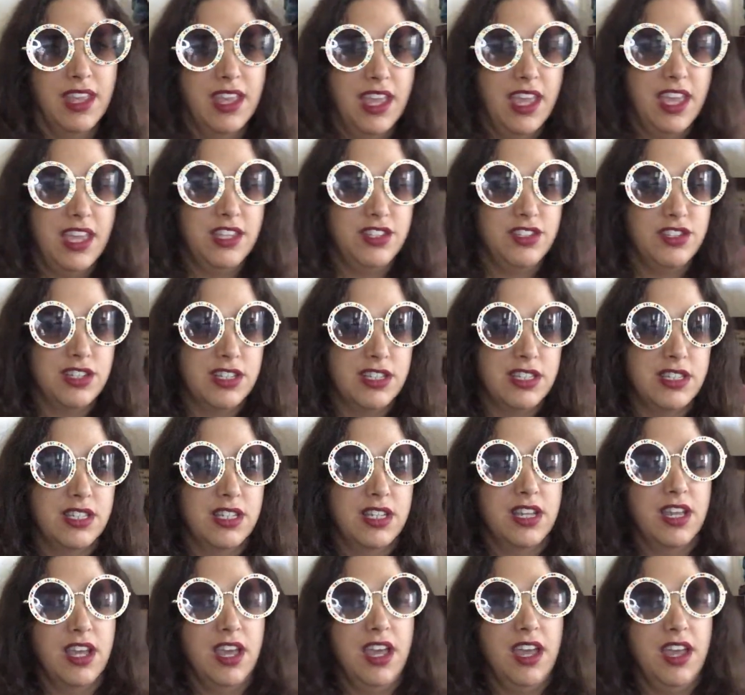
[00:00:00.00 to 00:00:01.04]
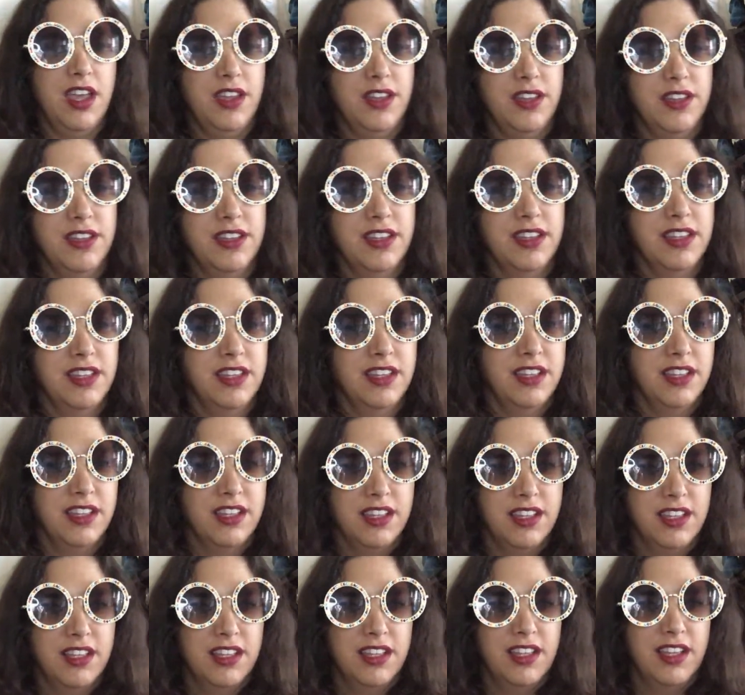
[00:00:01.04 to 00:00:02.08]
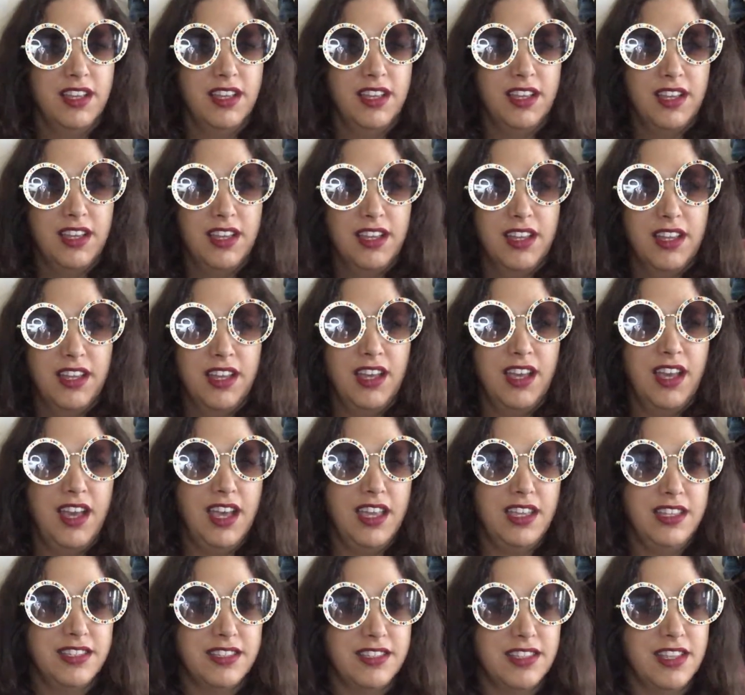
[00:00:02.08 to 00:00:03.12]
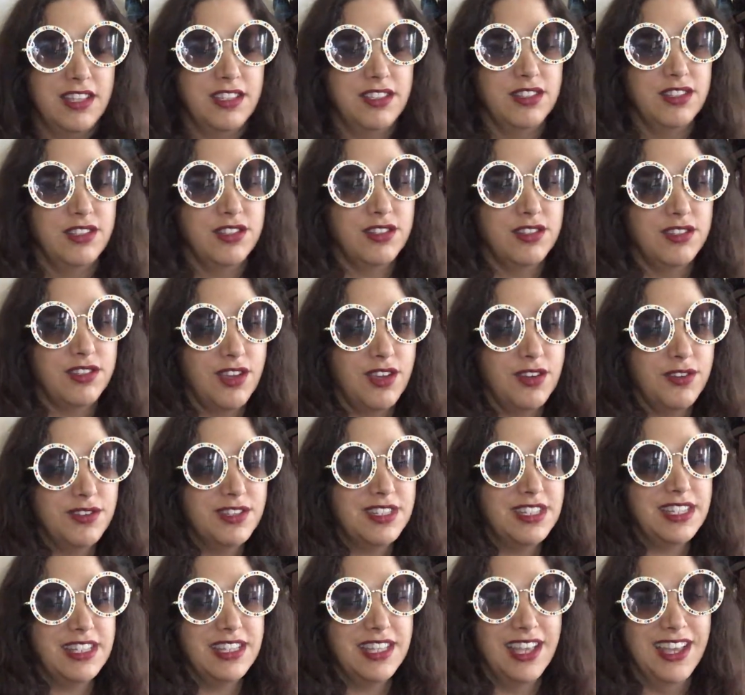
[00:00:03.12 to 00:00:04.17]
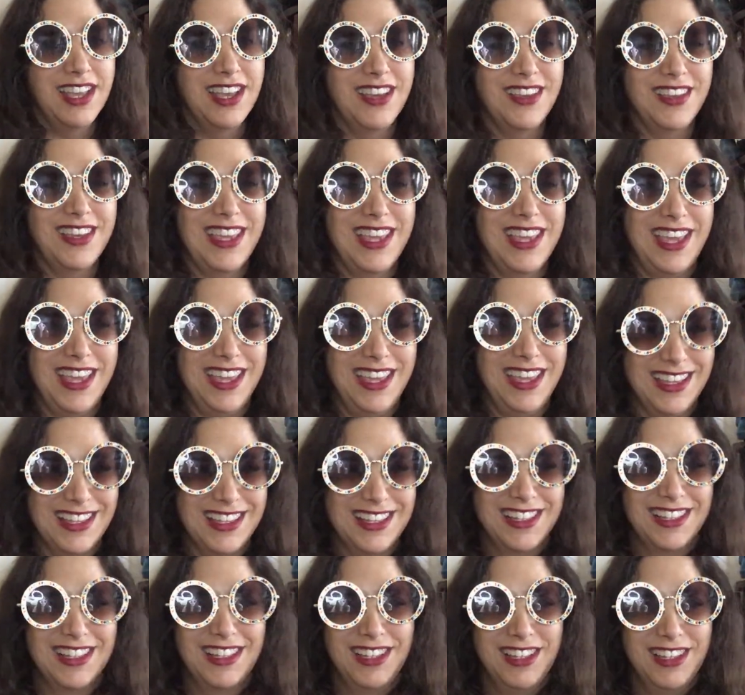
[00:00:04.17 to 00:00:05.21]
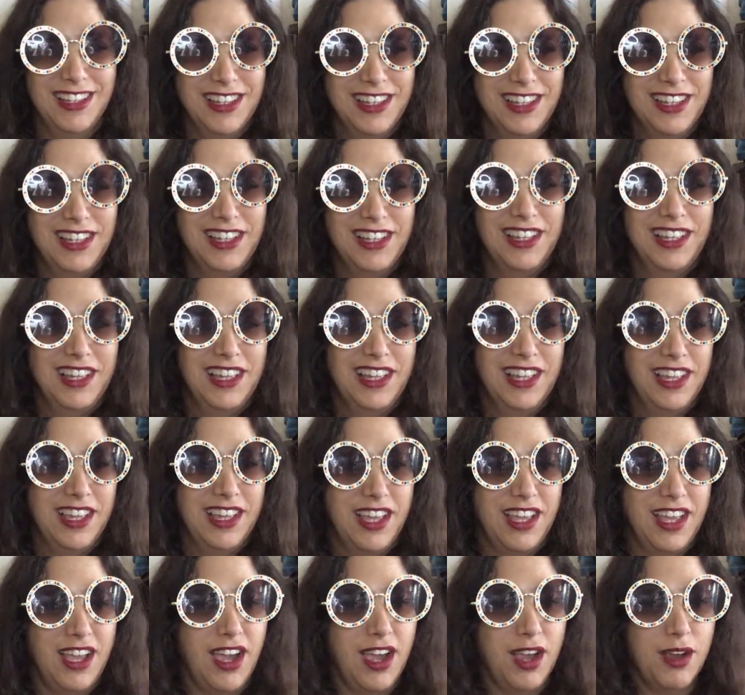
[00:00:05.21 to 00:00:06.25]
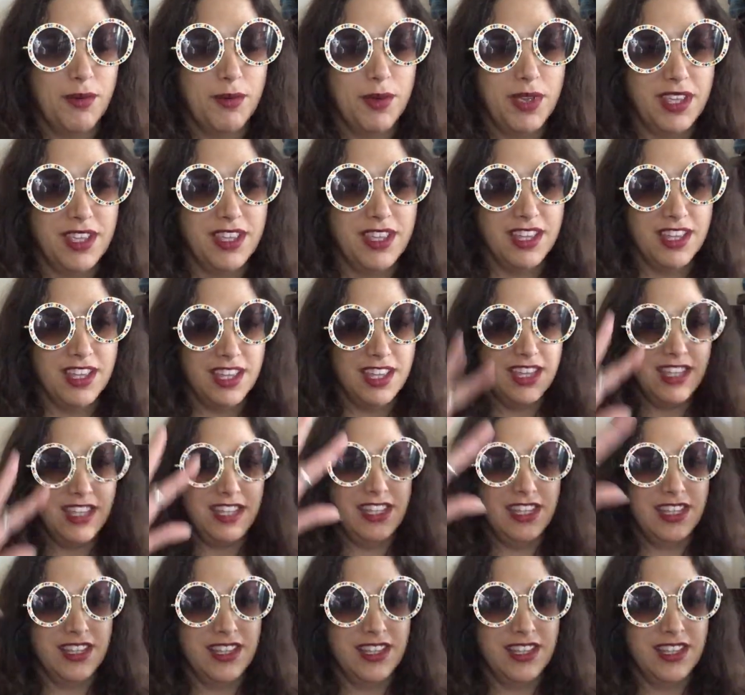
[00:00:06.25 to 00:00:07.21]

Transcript: Hey, Jessica. Hi, Sense and Stones. Okay. Are we good?